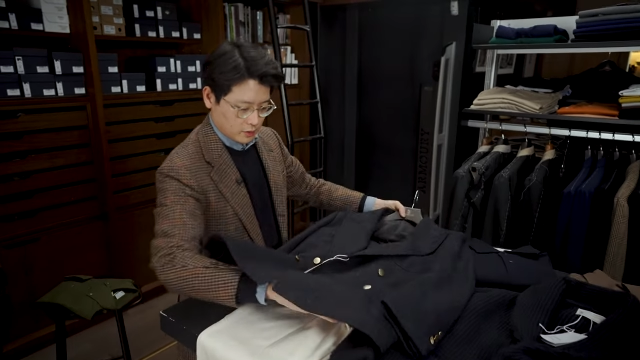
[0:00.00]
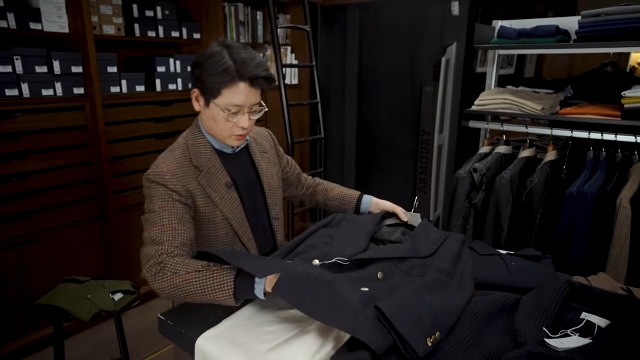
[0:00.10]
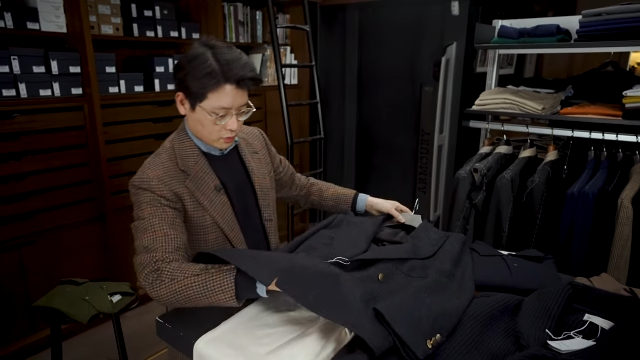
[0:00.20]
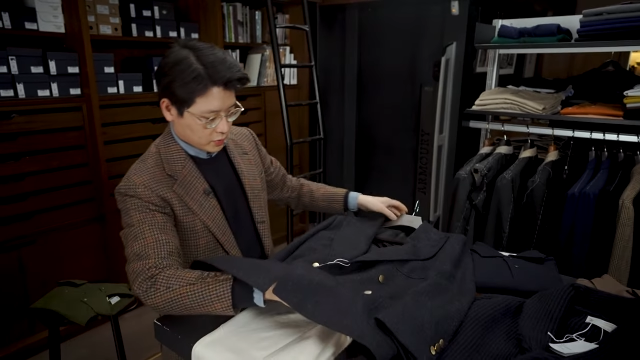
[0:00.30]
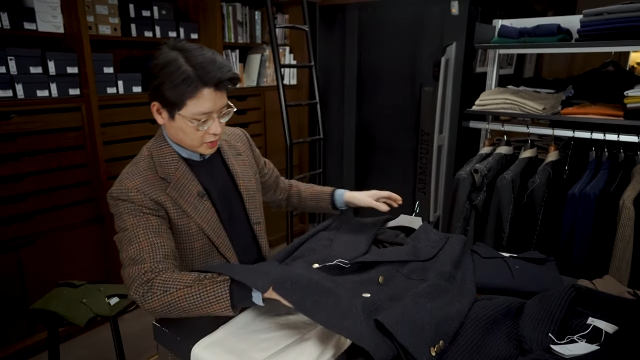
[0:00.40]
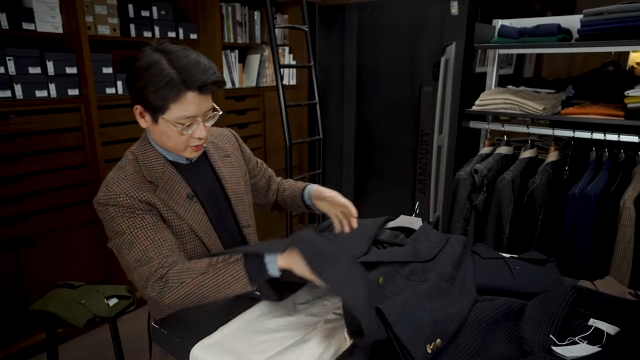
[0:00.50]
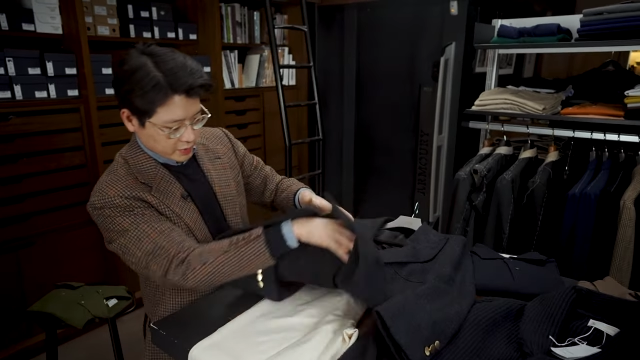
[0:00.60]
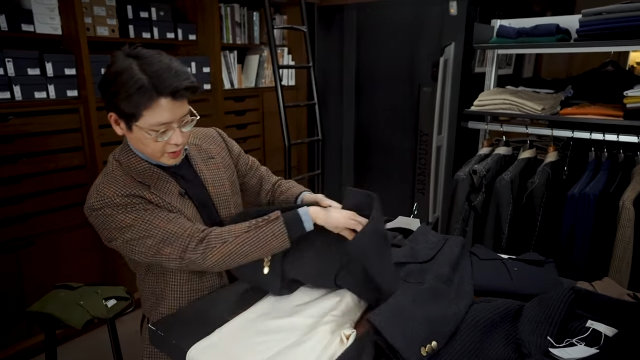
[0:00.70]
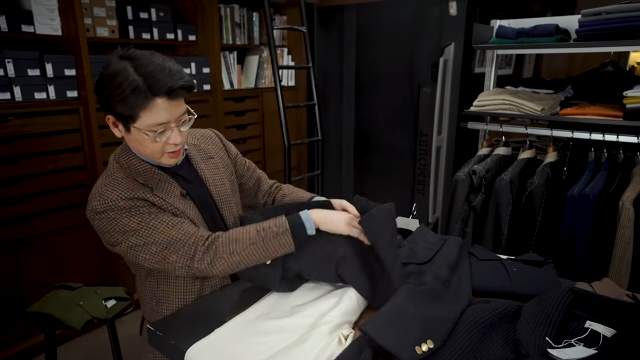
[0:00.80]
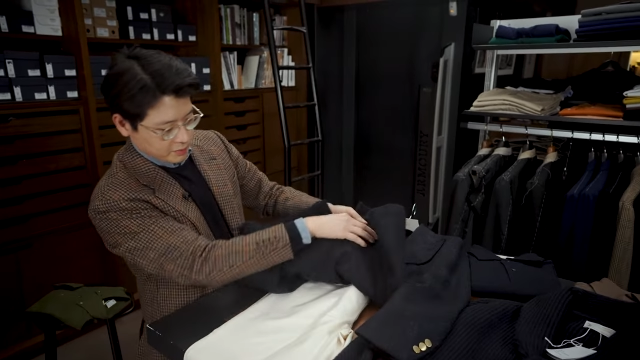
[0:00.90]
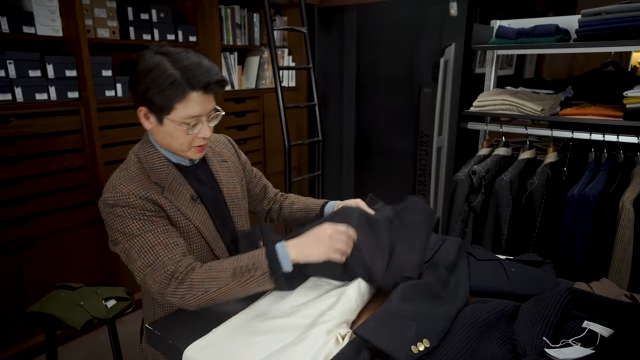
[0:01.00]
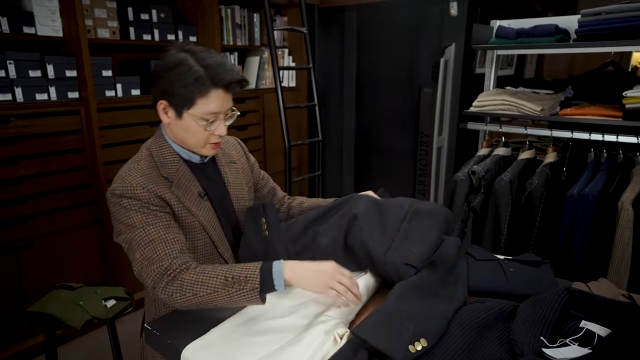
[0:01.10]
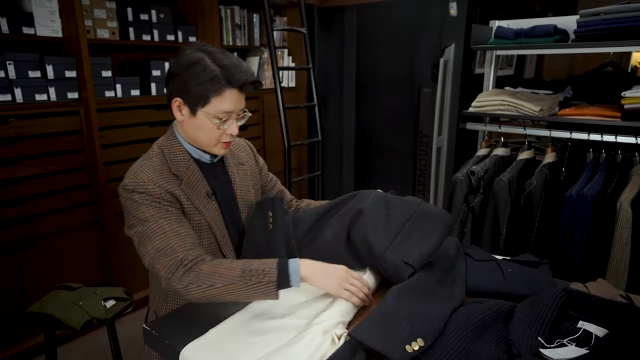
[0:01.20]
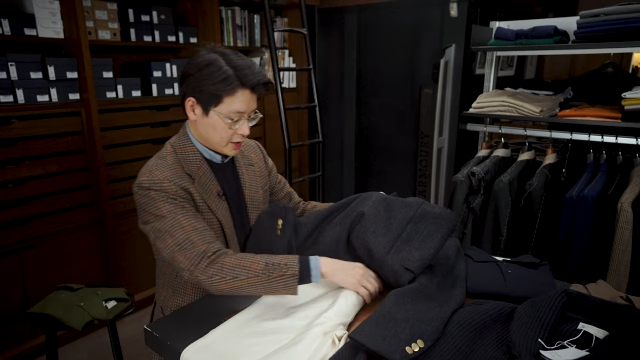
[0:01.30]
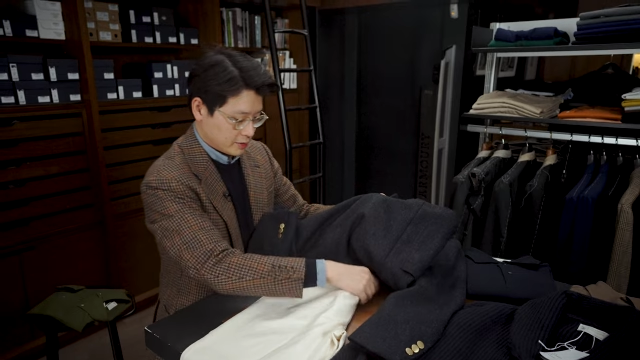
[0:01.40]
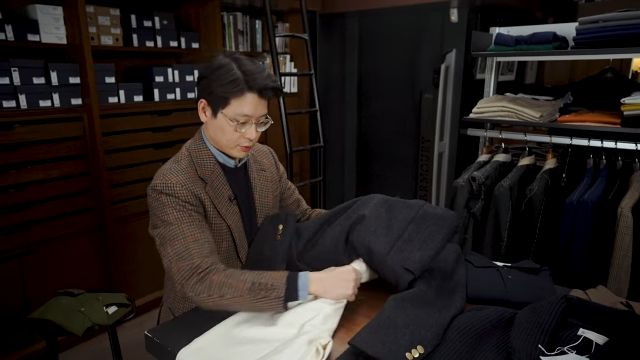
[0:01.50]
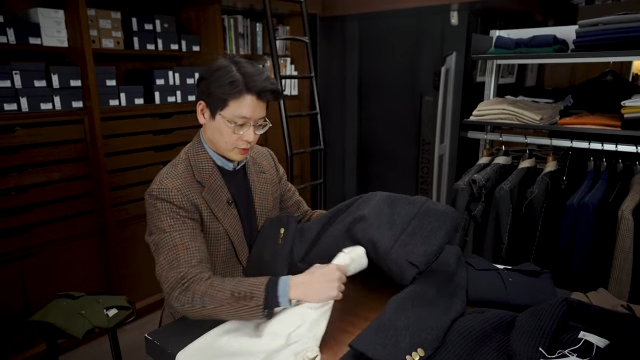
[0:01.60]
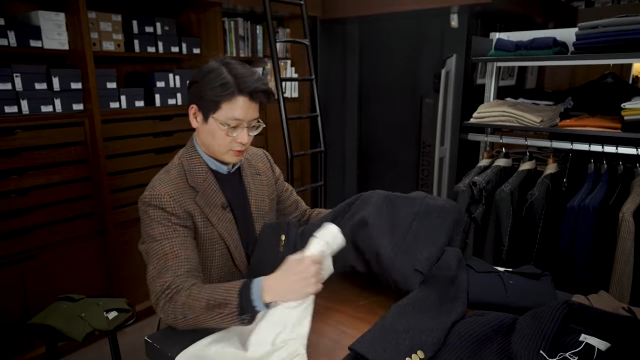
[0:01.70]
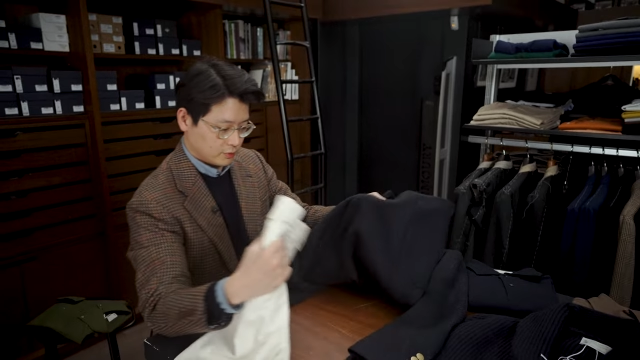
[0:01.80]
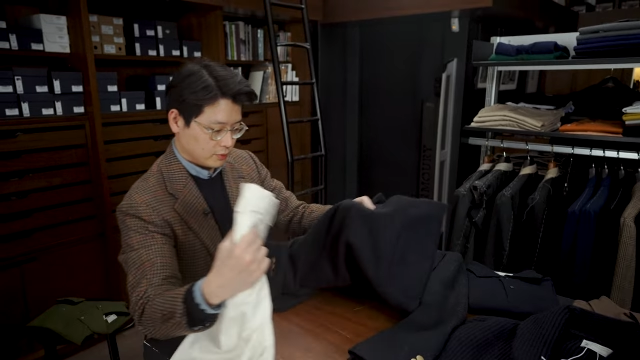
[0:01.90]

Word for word: you know, one day we're gonna get a bigger table too.